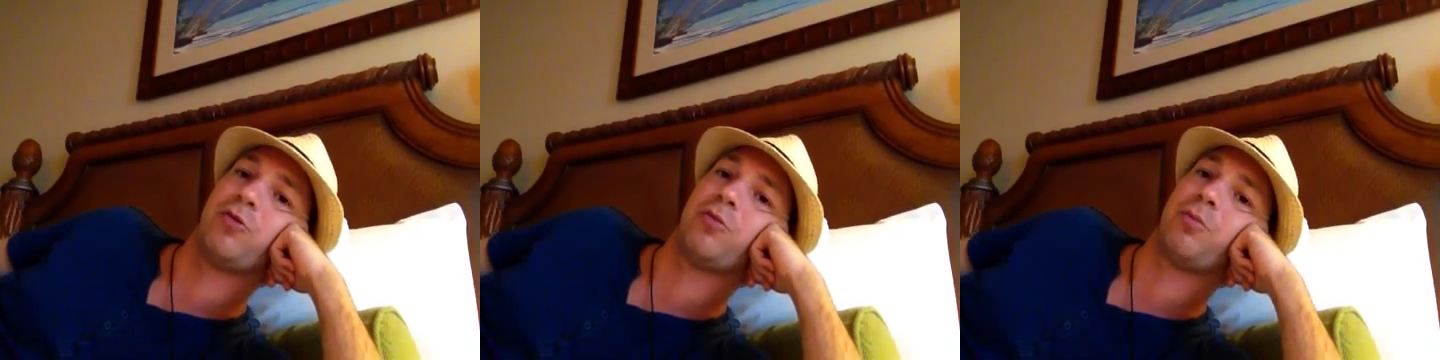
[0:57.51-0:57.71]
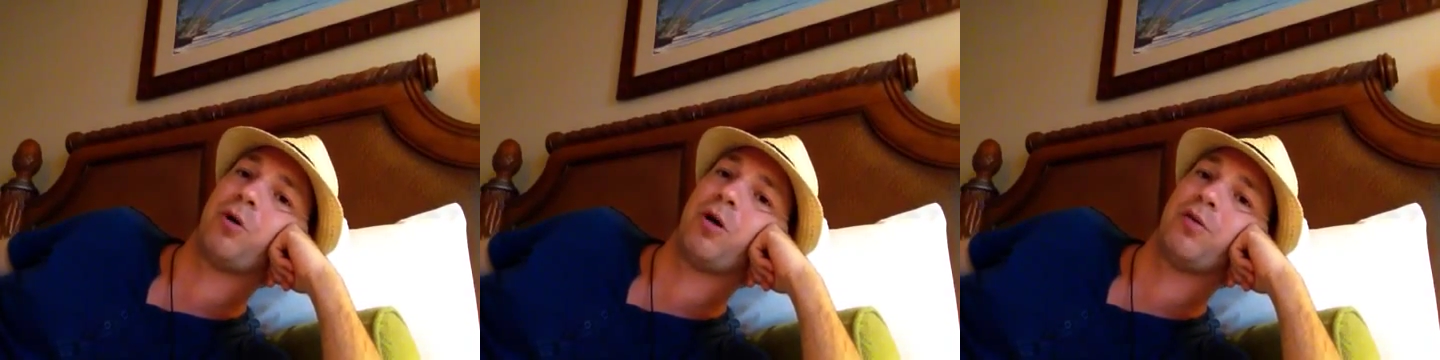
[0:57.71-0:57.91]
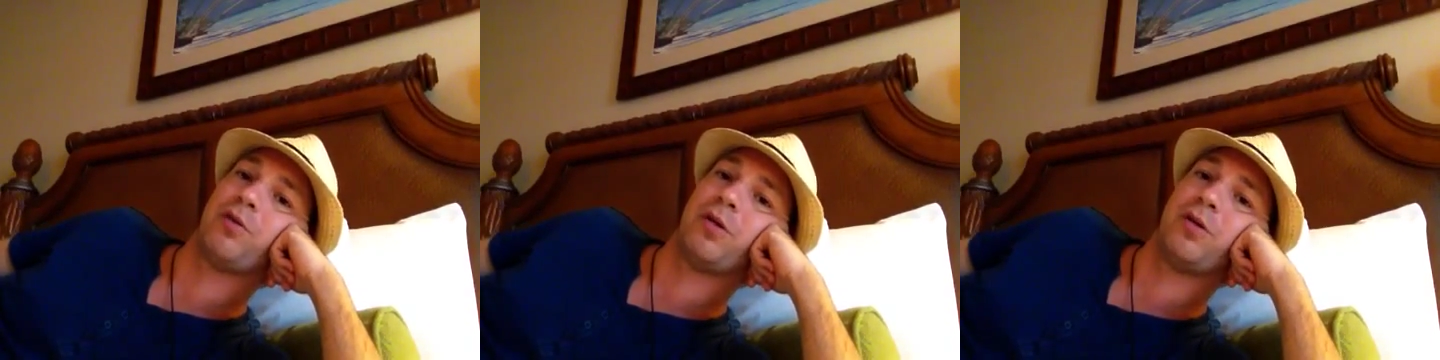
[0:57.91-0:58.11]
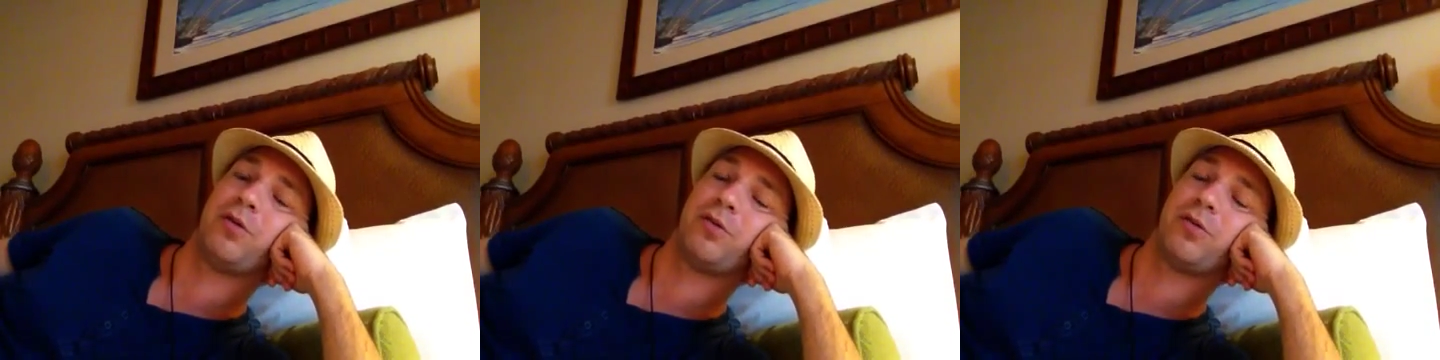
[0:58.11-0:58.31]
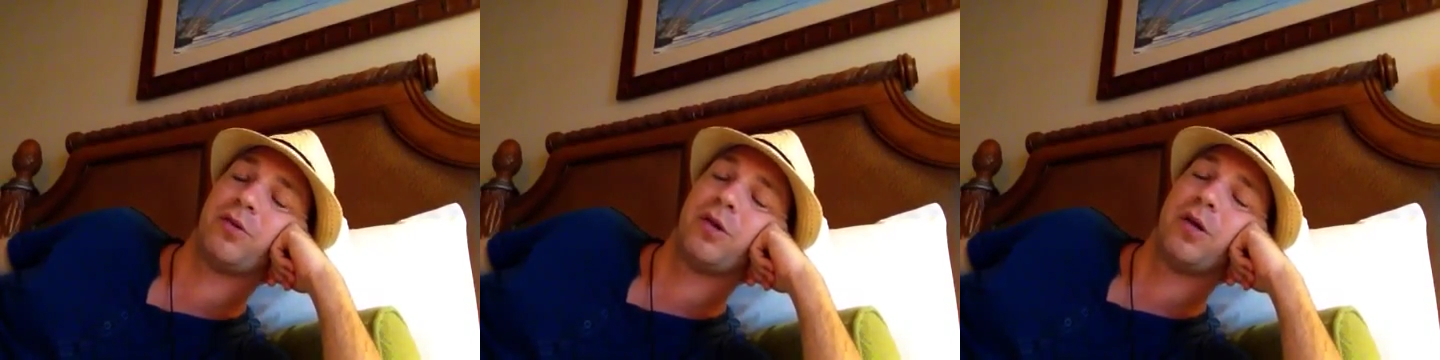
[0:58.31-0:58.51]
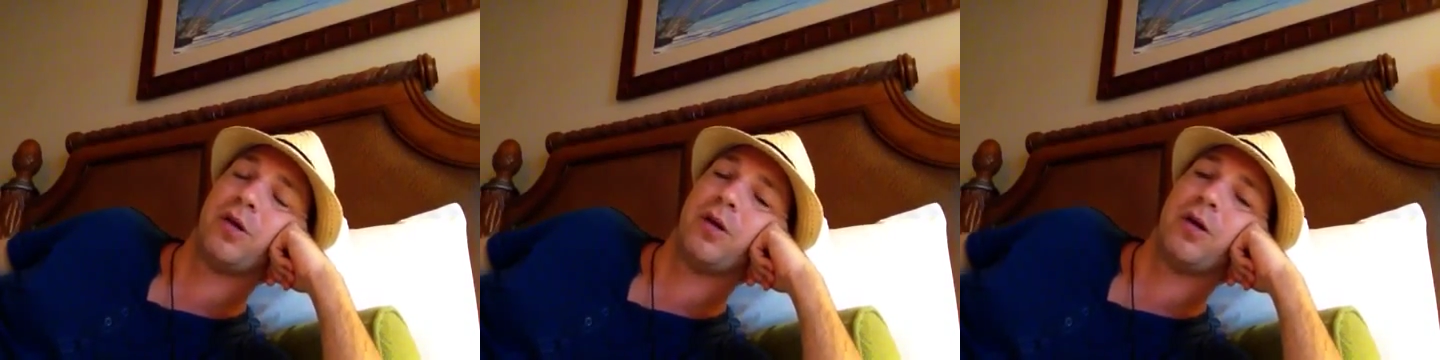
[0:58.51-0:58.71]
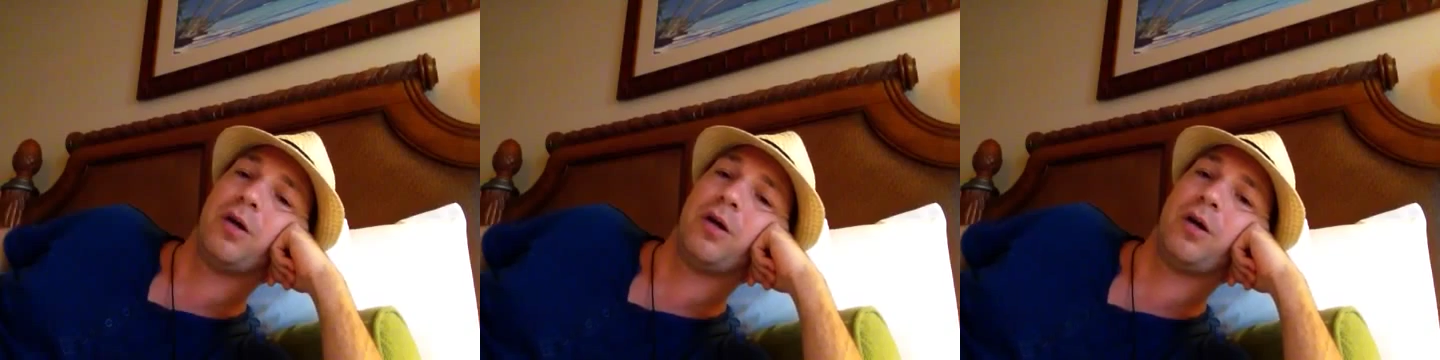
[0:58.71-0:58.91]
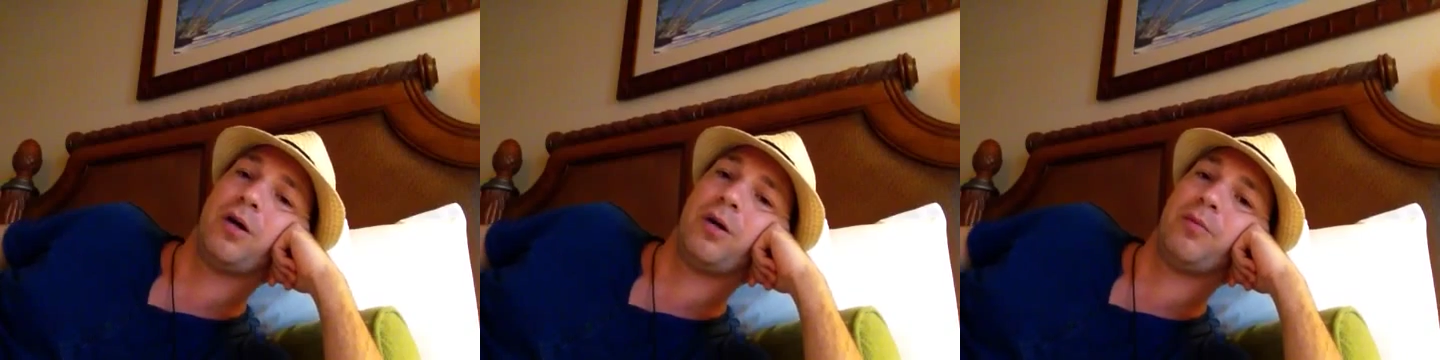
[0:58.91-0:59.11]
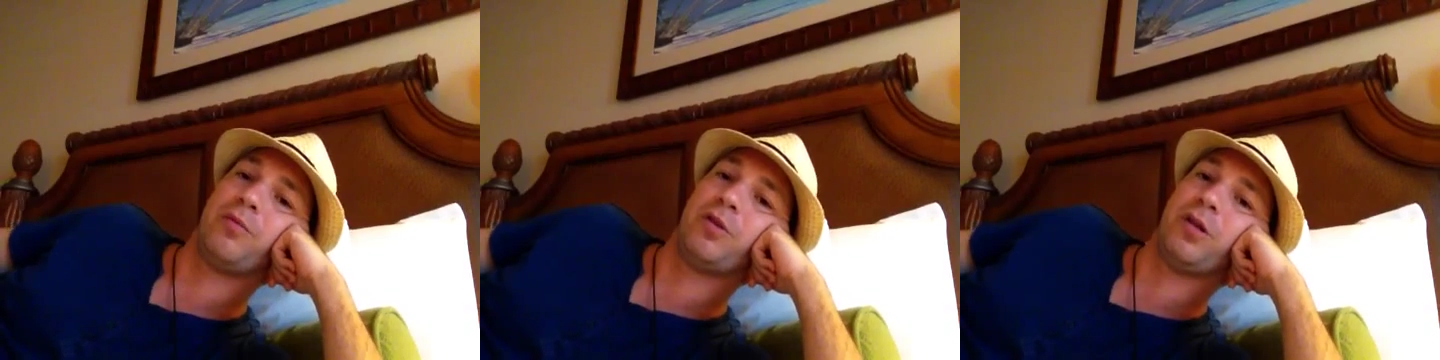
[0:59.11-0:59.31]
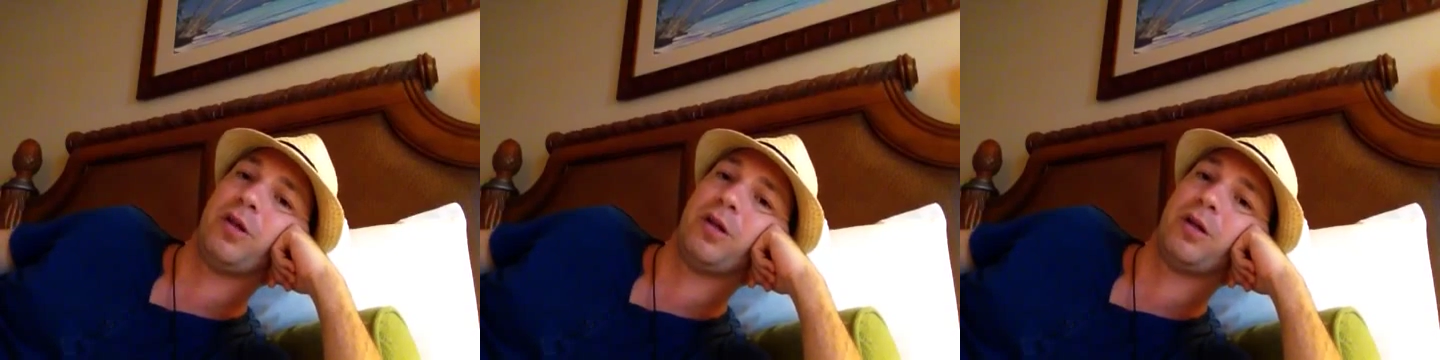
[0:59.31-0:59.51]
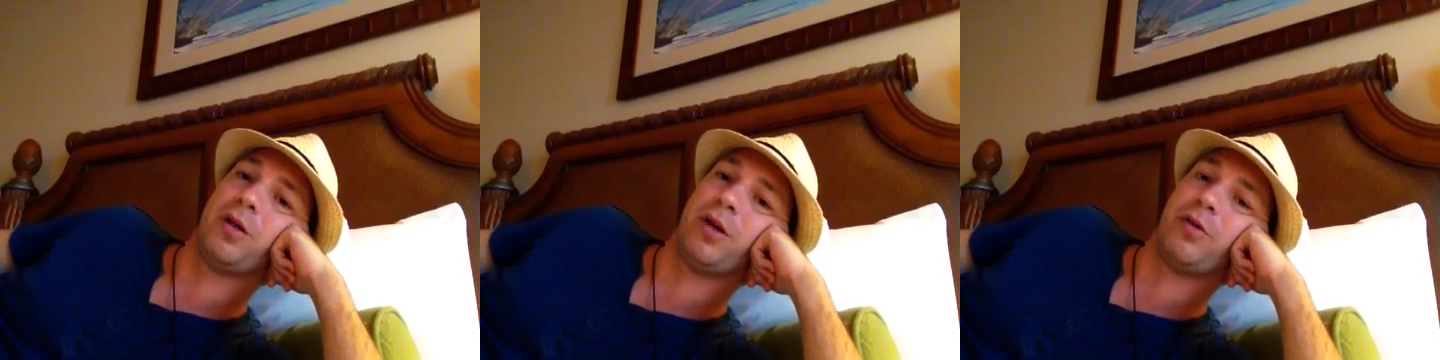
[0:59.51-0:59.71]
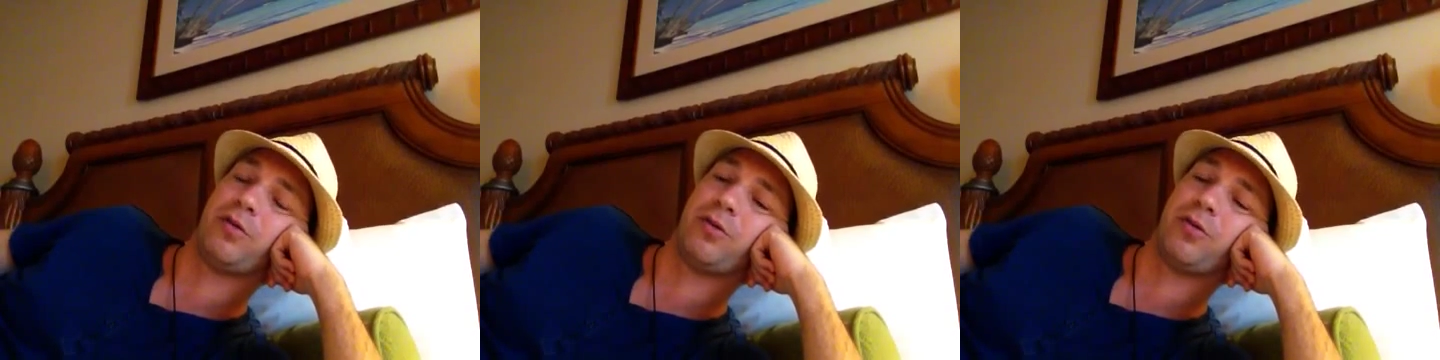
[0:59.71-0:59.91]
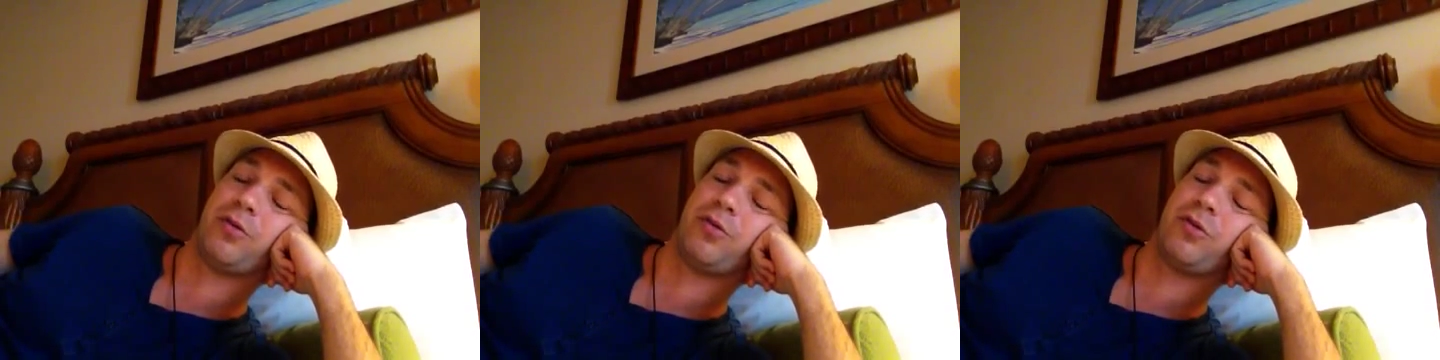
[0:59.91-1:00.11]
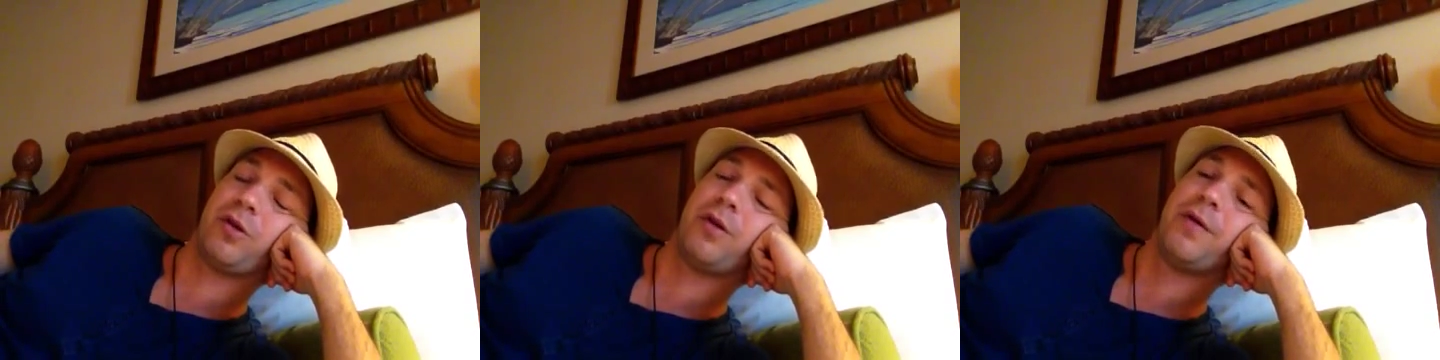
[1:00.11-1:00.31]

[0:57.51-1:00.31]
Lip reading: process to get licensed.